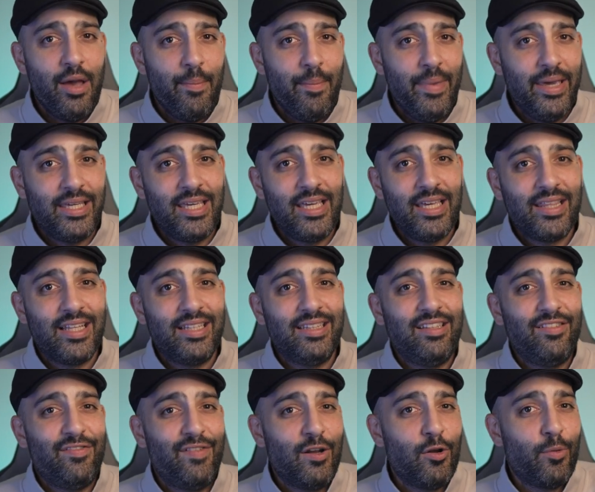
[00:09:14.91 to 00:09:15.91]
making the
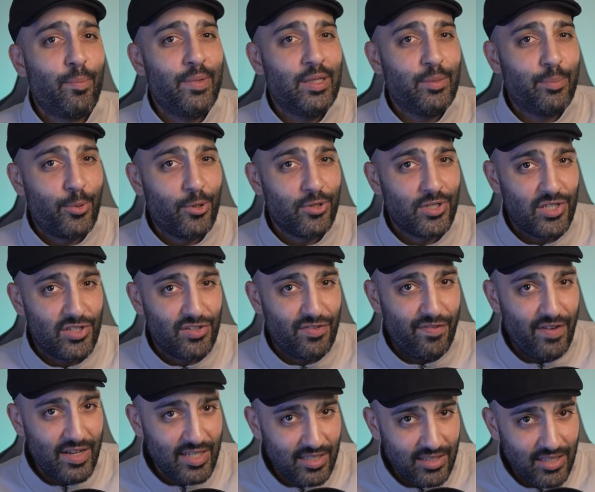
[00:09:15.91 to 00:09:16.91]
development process
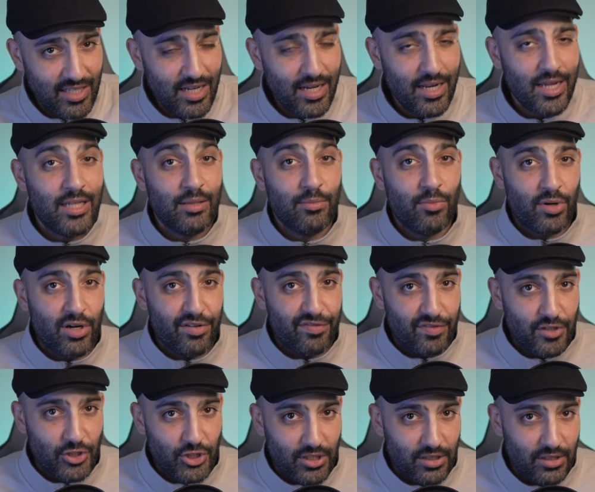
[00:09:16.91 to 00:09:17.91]
faster and more
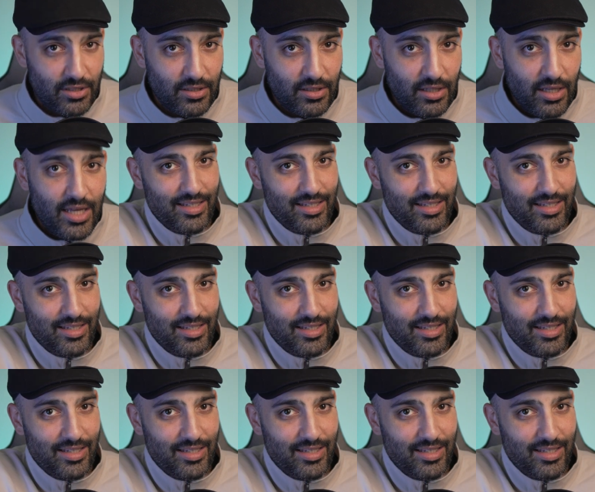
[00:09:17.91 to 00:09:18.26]
efficient.